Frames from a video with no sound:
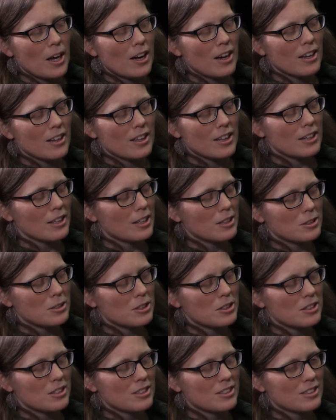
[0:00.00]
I think
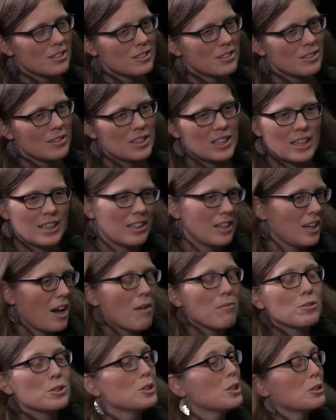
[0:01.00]
that's
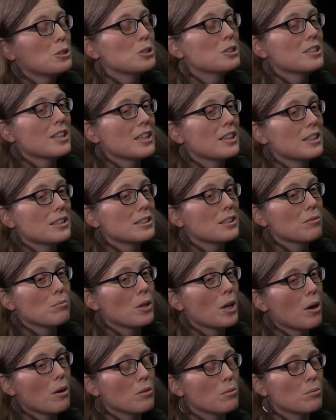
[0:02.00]
conversations like this give me
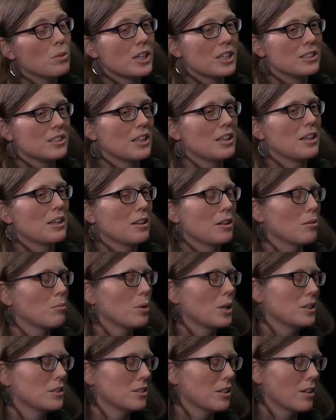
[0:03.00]
hope because I think they're
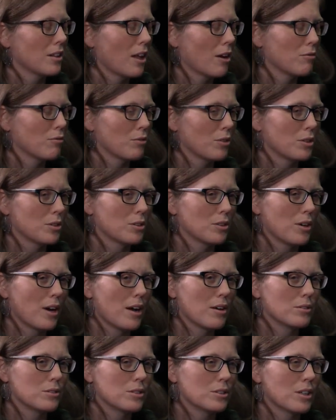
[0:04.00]
based on that fertile
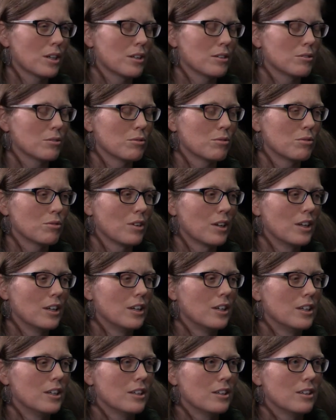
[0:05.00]
ground of
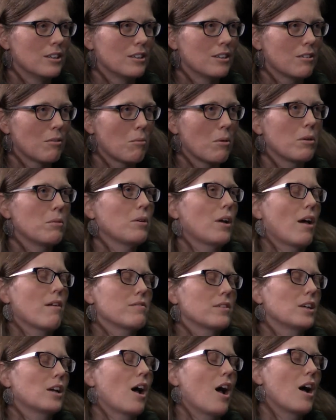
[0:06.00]
what do we have
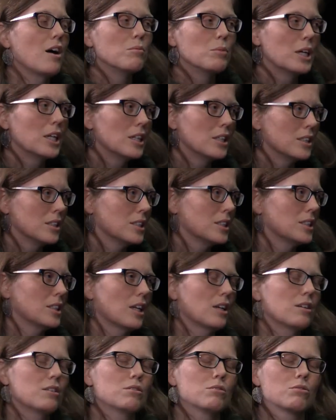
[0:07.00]
in common
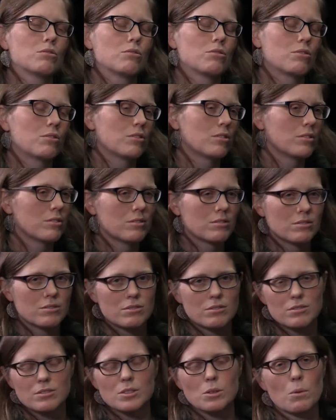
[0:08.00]
instead of
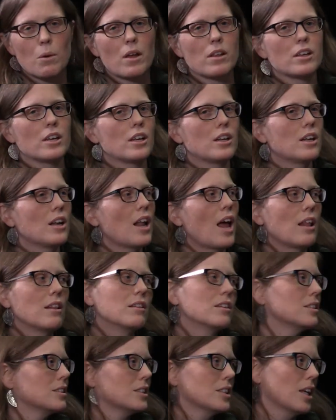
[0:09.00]
dwelling
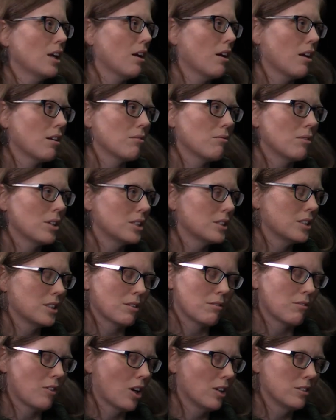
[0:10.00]
endlessly on what's
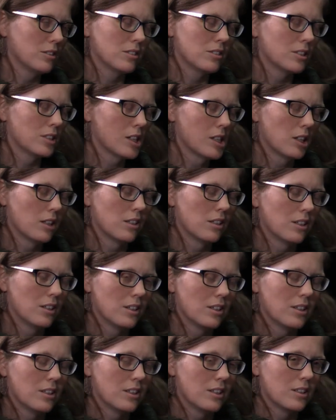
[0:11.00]
different.
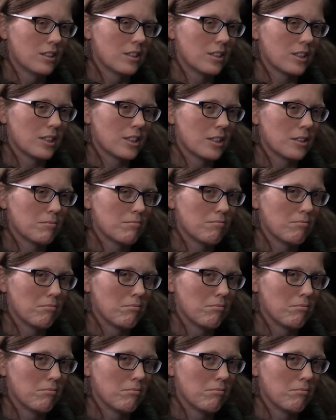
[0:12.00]
Um,